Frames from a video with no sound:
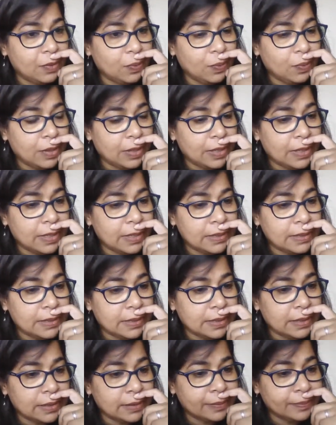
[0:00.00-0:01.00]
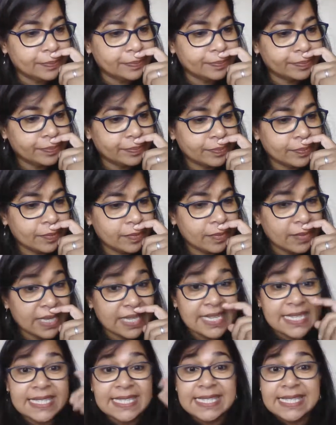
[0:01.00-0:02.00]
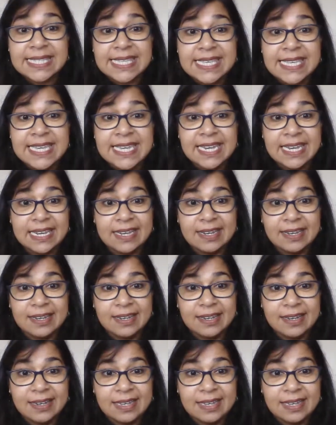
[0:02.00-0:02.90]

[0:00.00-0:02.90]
word seen.